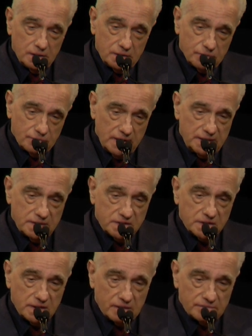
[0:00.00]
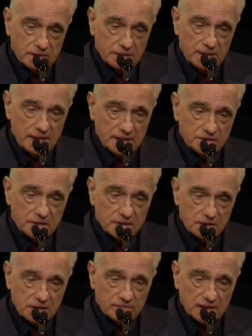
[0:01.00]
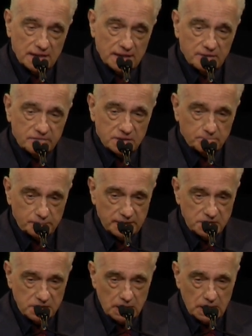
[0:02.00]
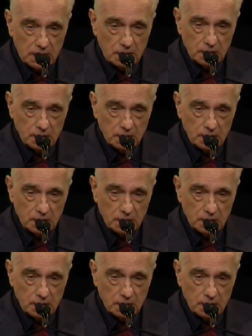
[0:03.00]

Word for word: to rediscover the essence of a kind of simplicity.